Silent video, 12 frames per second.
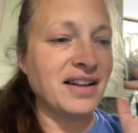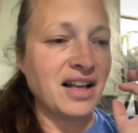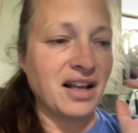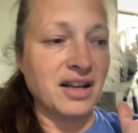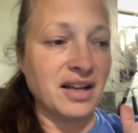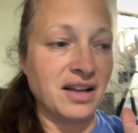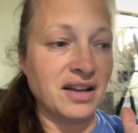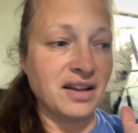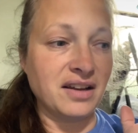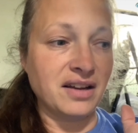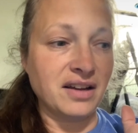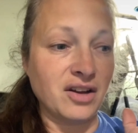
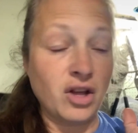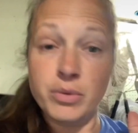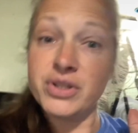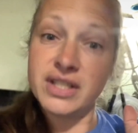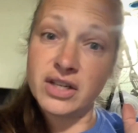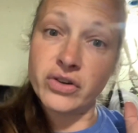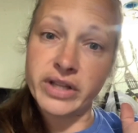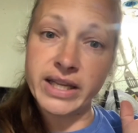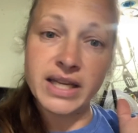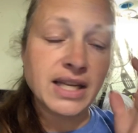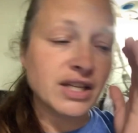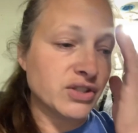Almost literally.
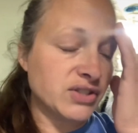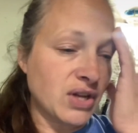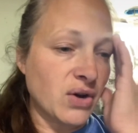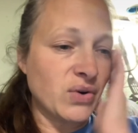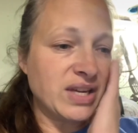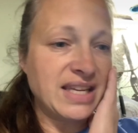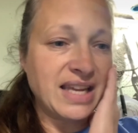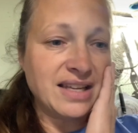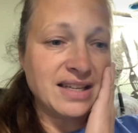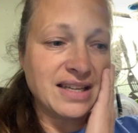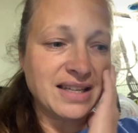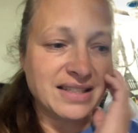So
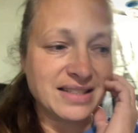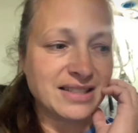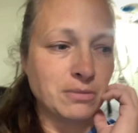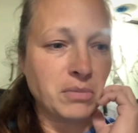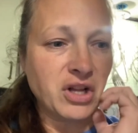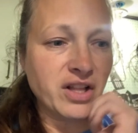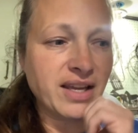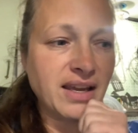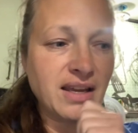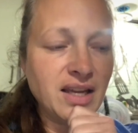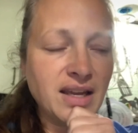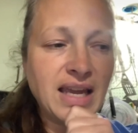he is
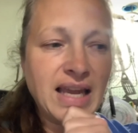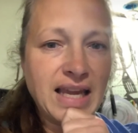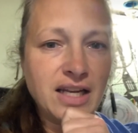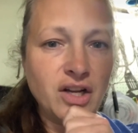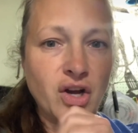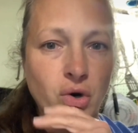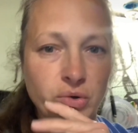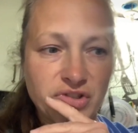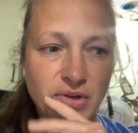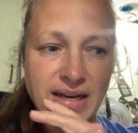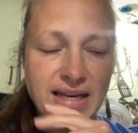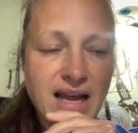milking 8 goats
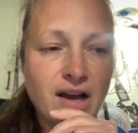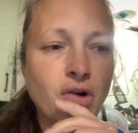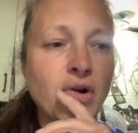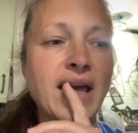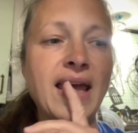right now,